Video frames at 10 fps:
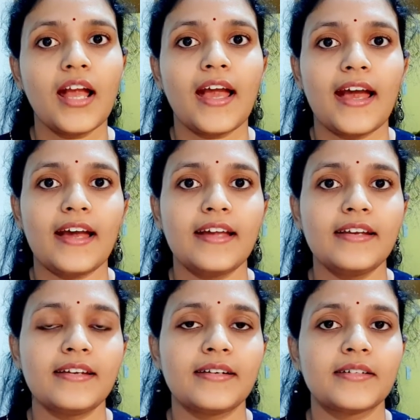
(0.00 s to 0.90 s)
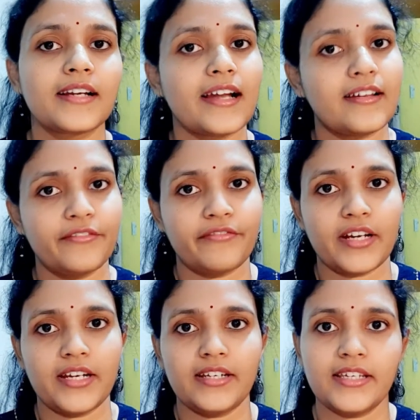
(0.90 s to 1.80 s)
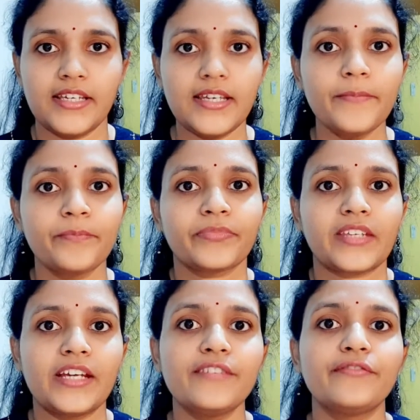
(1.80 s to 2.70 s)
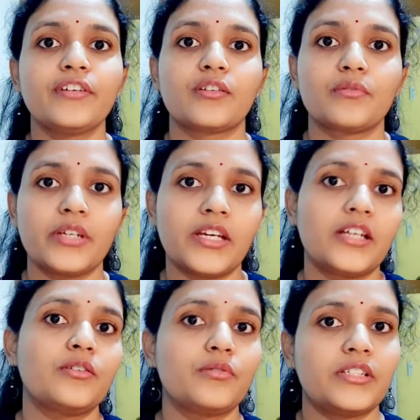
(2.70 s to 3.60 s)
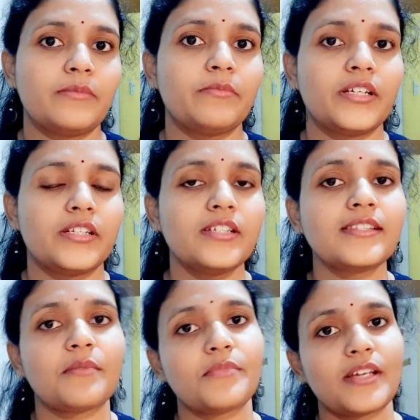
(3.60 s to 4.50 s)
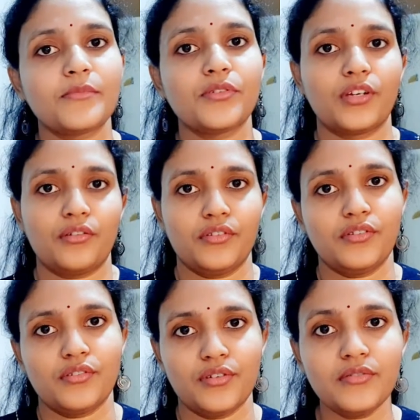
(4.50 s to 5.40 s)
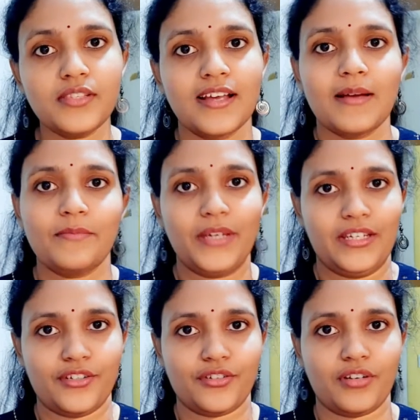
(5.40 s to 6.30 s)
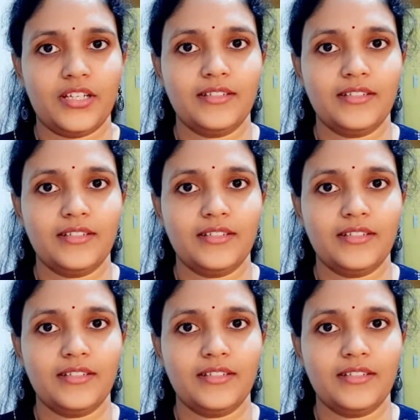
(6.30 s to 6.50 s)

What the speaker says: and clarified ghee. And if you are cooking at low temperature, sometimes you can also use peanut oil.